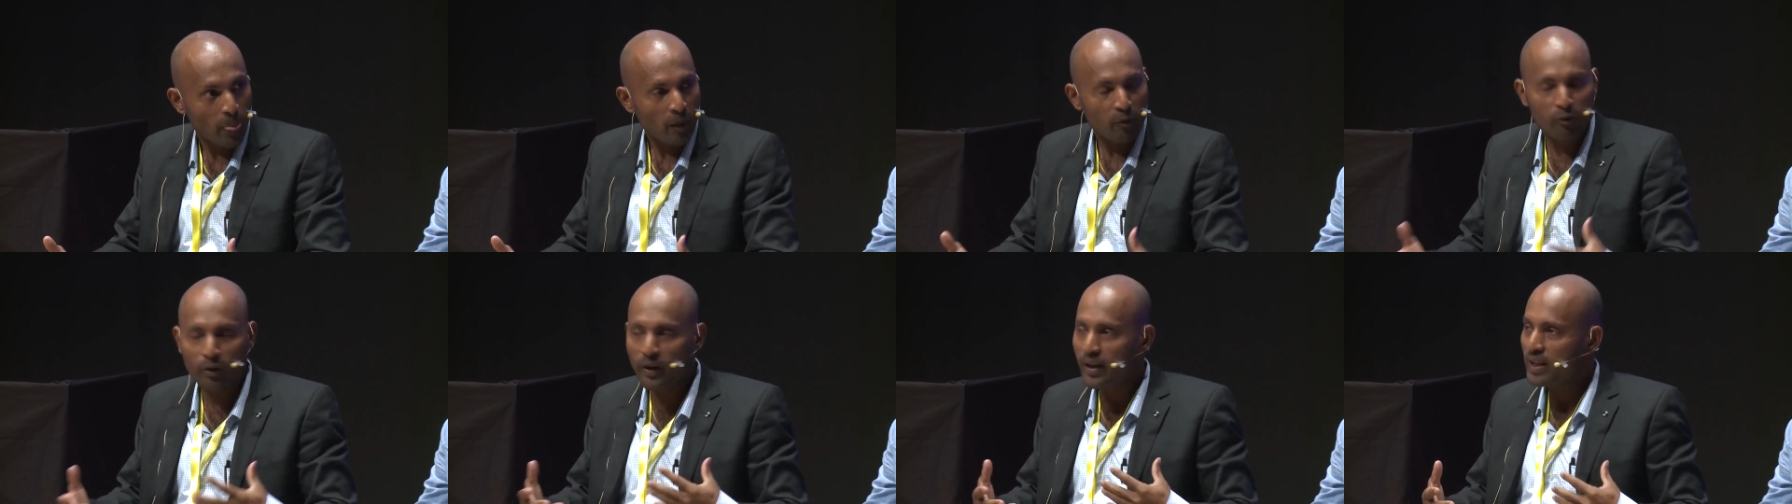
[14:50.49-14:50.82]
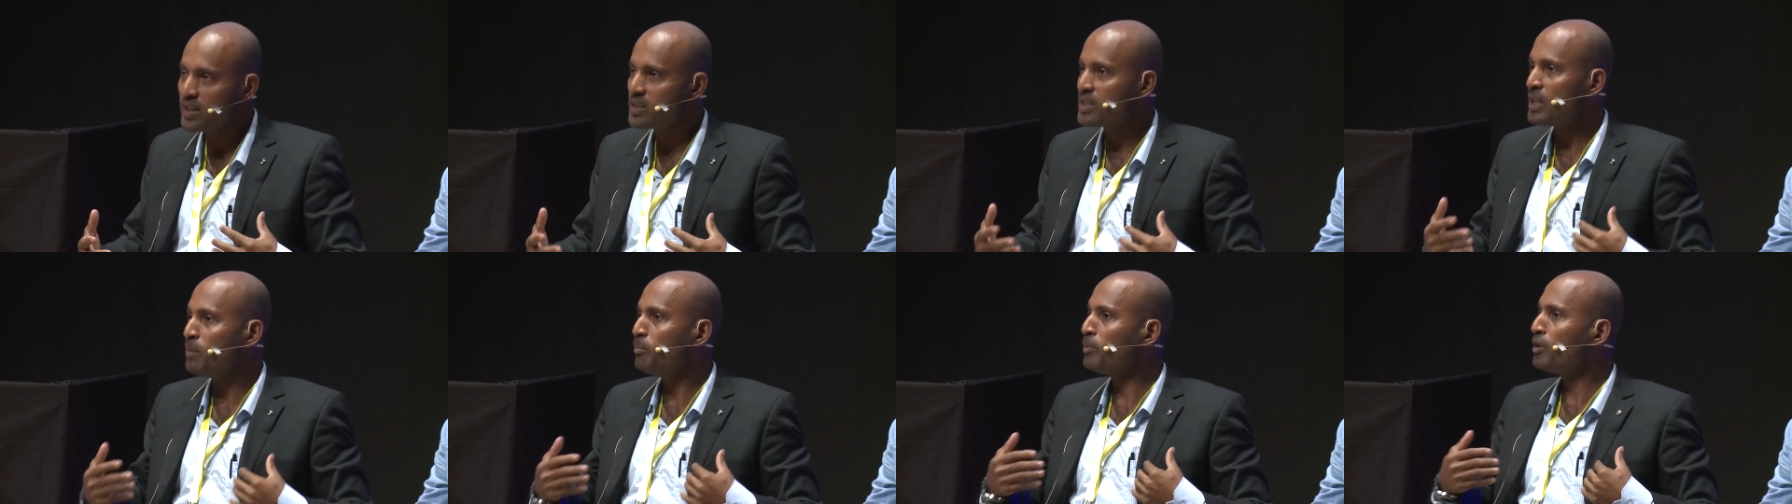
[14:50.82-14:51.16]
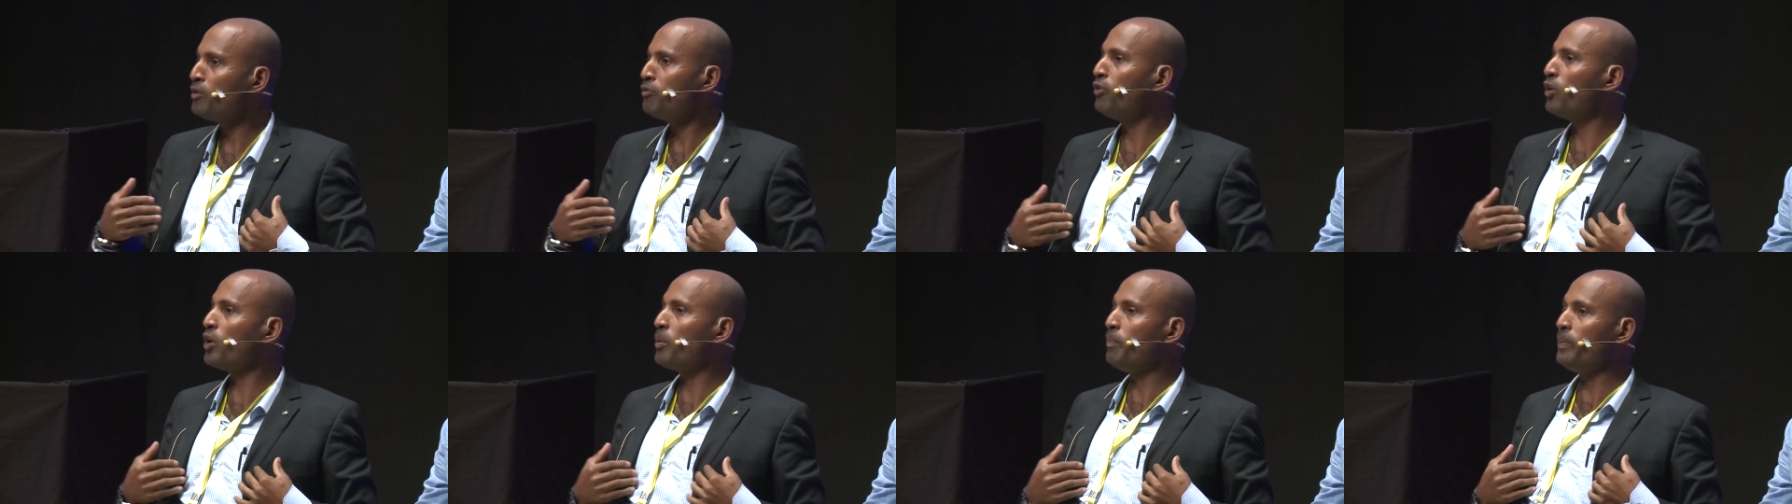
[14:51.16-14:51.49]
For example,
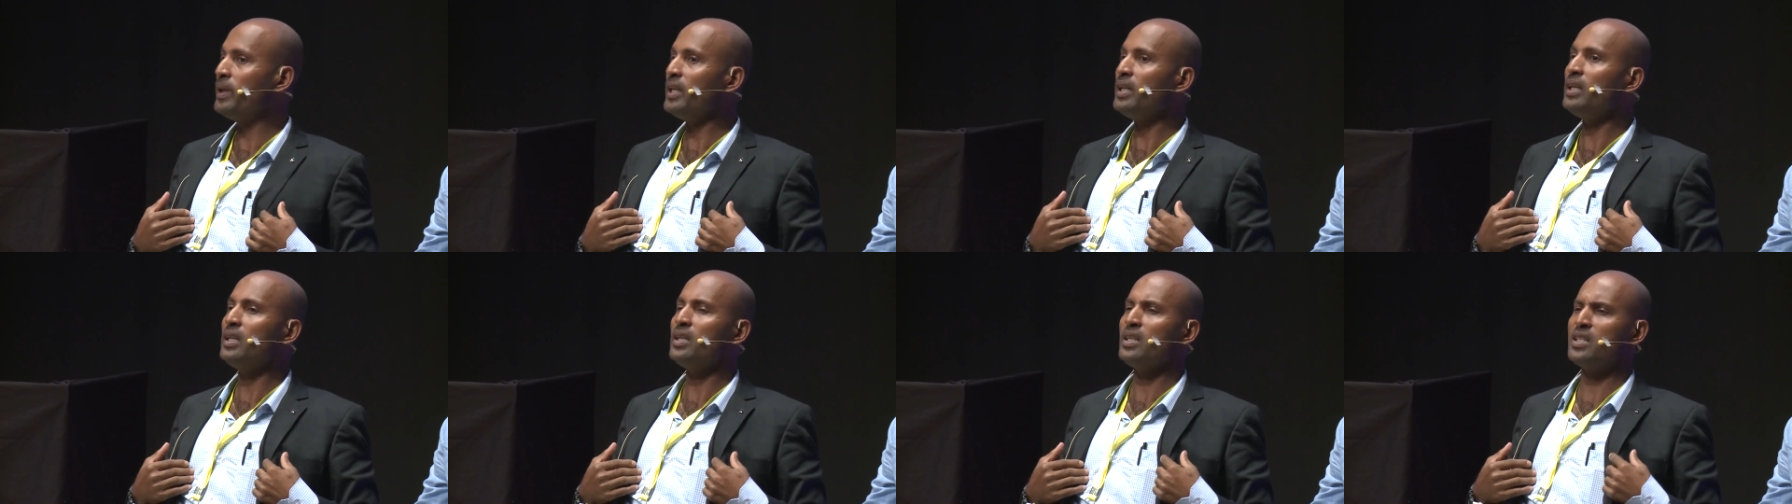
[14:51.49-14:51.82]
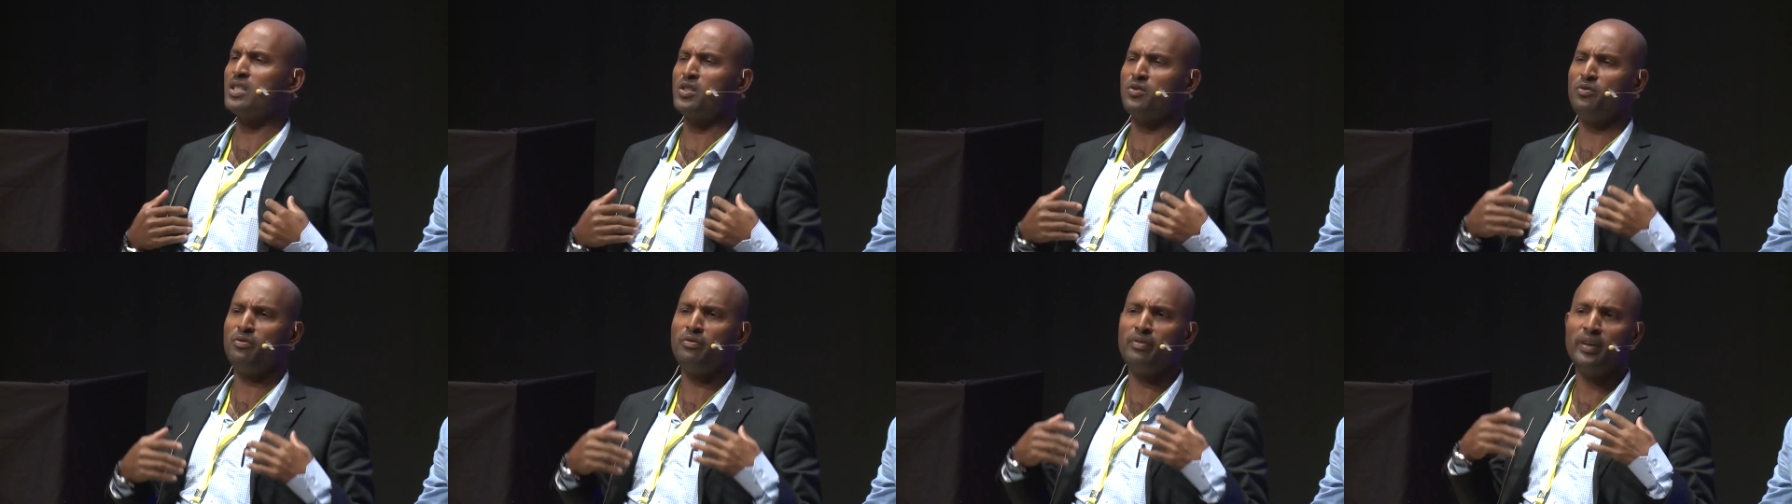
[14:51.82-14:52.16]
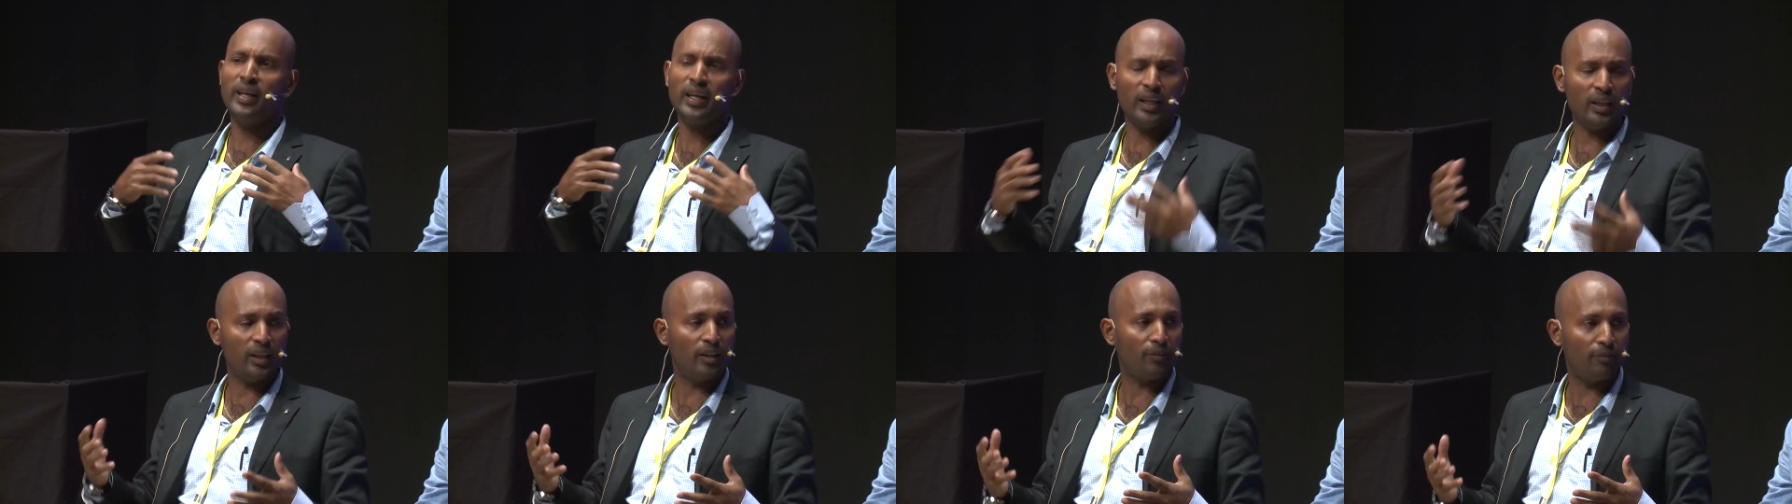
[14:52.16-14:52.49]
for me, it's
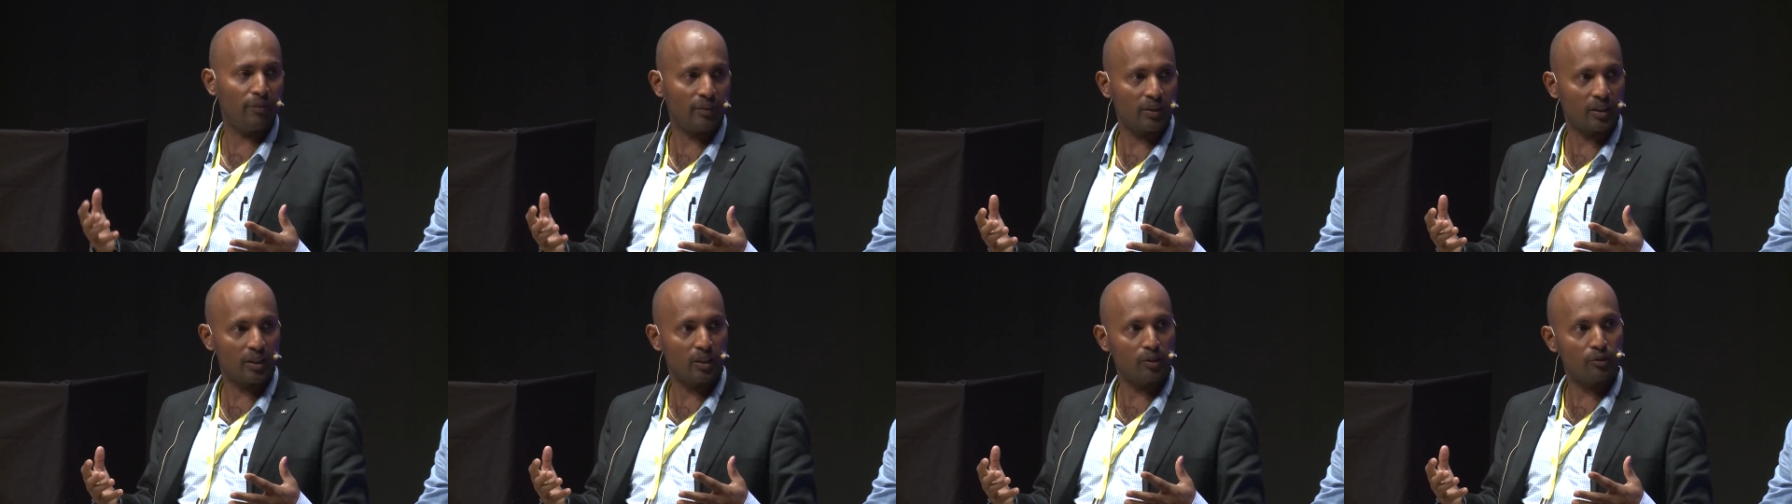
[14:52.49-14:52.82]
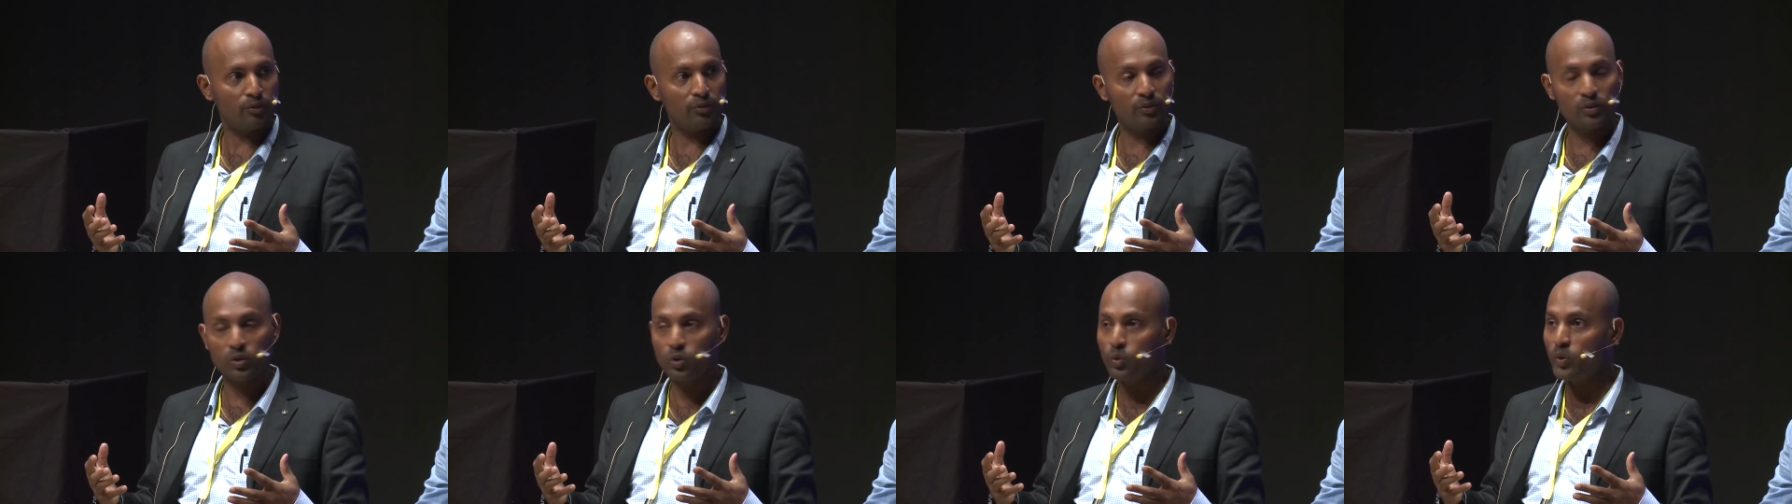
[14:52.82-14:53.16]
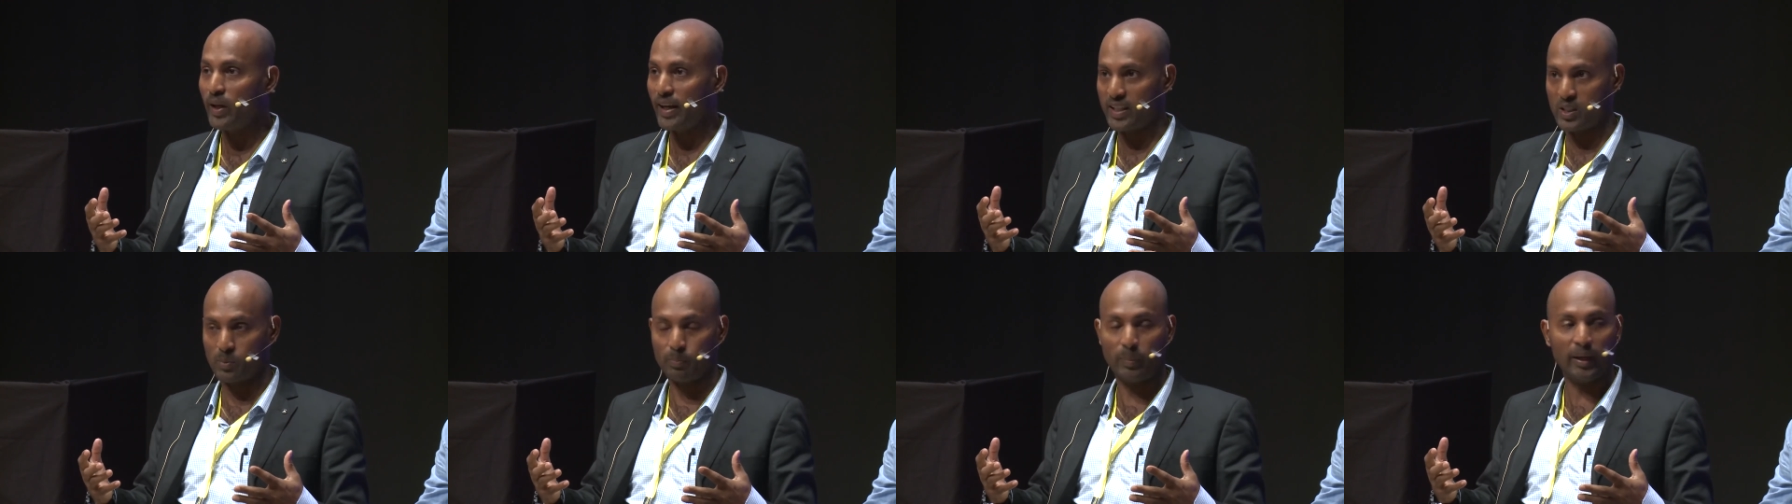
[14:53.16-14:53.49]
very difficult to
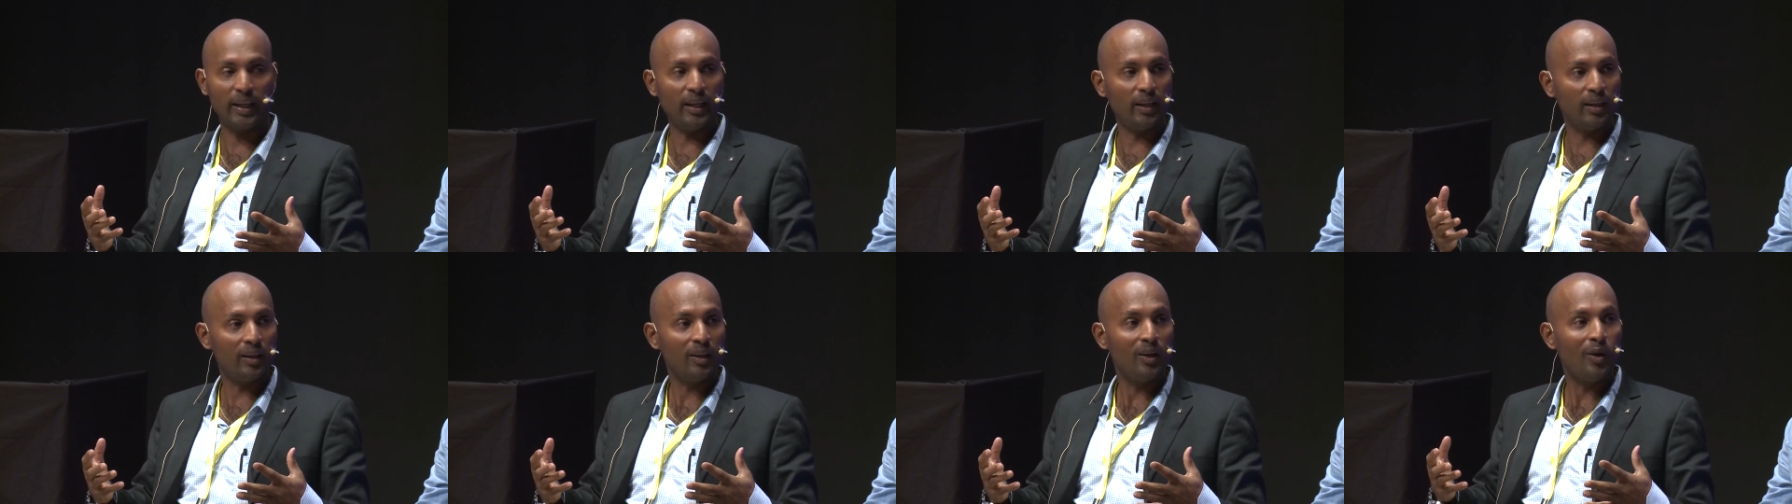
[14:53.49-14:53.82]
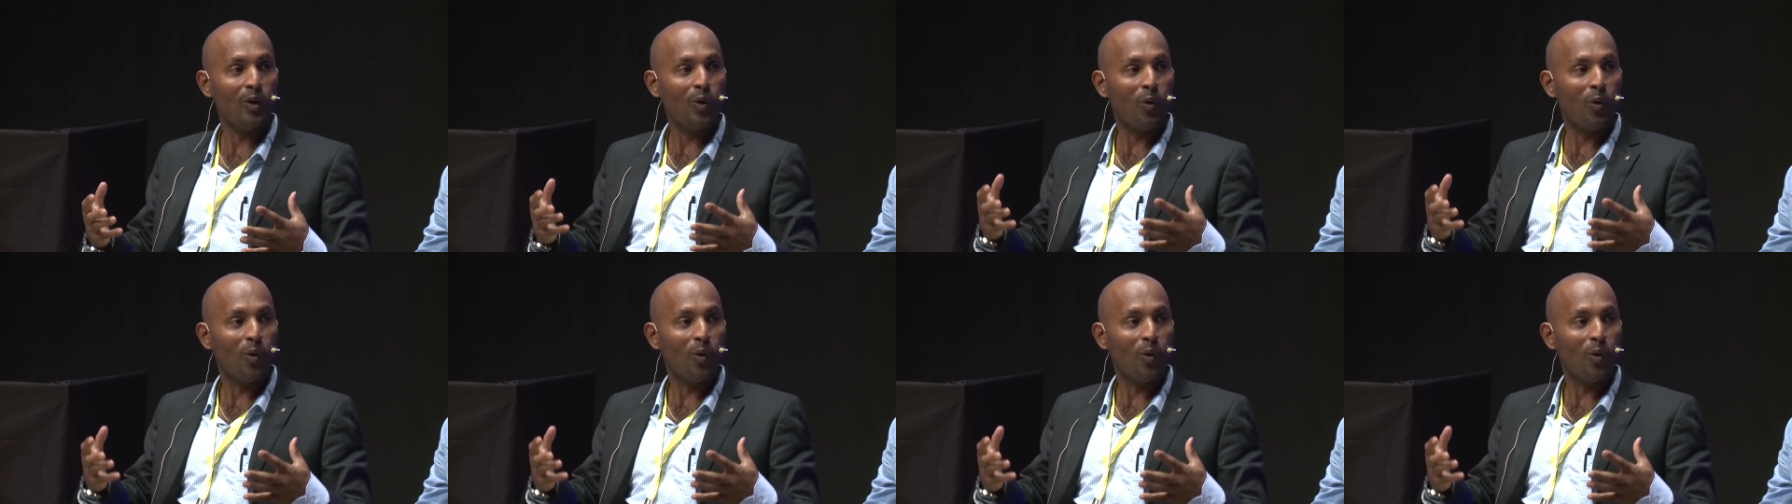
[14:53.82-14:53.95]
explain